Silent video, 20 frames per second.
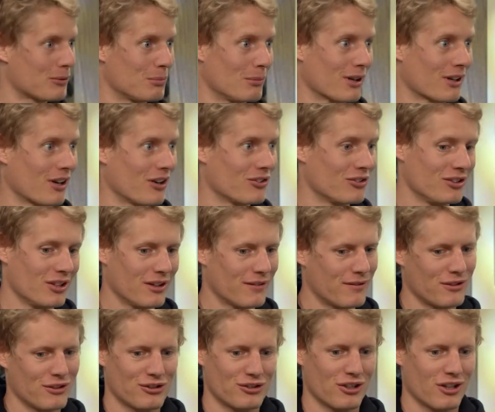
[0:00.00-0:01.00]
to my cousin here
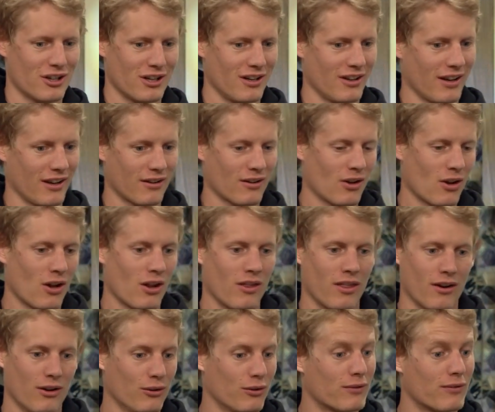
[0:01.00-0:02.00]
for starting. Yeah. Like
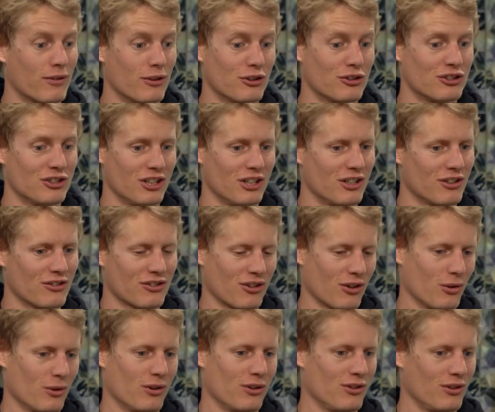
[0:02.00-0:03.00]
those first years
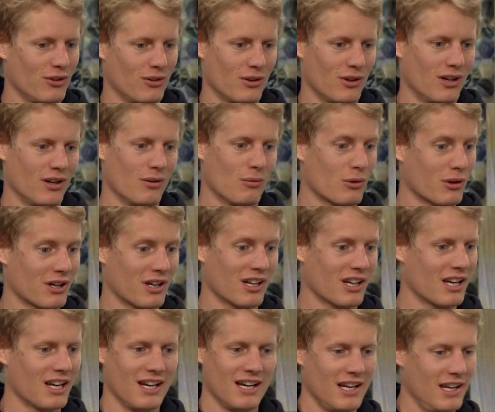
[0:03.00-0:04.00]
going to uh, working in
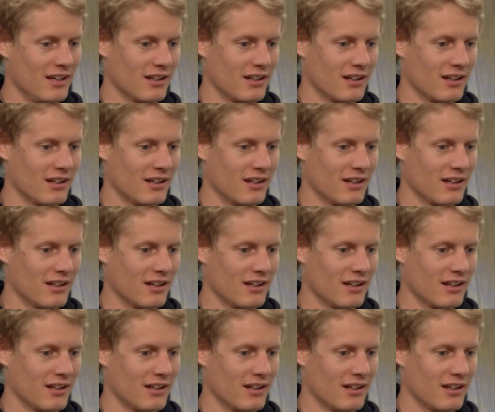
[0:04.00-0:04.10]
kin-